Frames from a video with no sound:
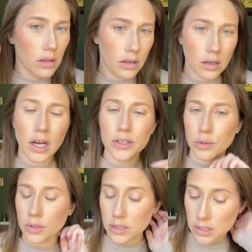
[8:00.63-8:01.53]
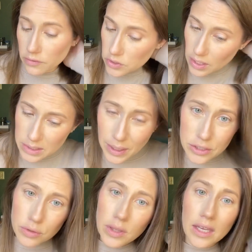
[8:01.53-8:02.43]
contour and stuff. So that's why I
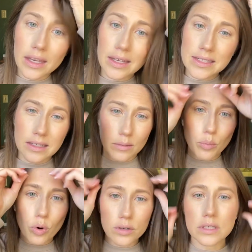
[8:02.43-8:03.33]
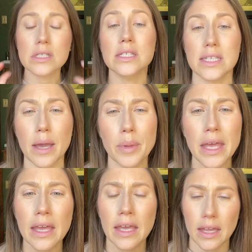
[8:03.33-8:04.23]
do think it is an important step,
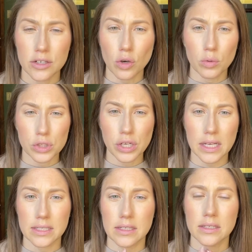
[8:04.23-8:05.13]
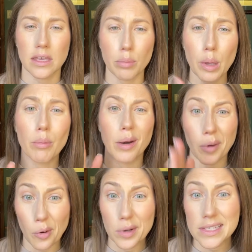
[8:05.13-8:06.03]
and I don't want you guys to skip it, but I'm
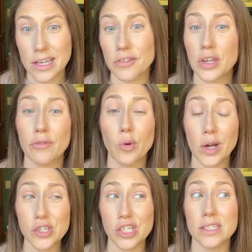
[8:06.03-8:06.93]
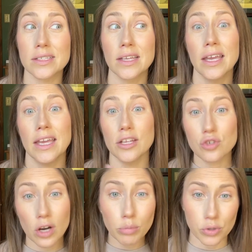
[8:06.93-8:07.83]
always here if you have questions in
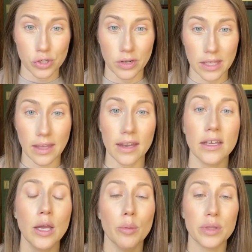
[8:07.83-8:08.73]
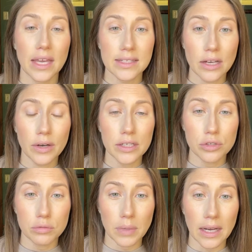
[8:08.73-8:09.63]
troubleshooting that. But that's how I
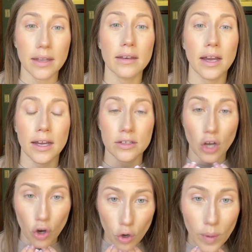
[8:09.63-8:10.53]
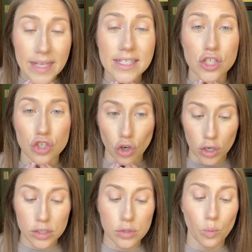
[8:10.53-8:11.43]
do mine. I'd always
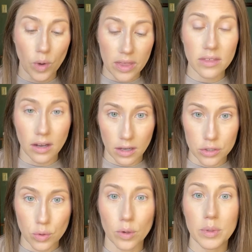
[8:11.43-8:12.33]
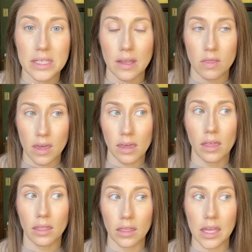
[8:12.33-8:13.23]
start with contour because I think
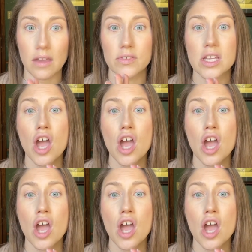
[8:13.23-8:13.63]
it leaves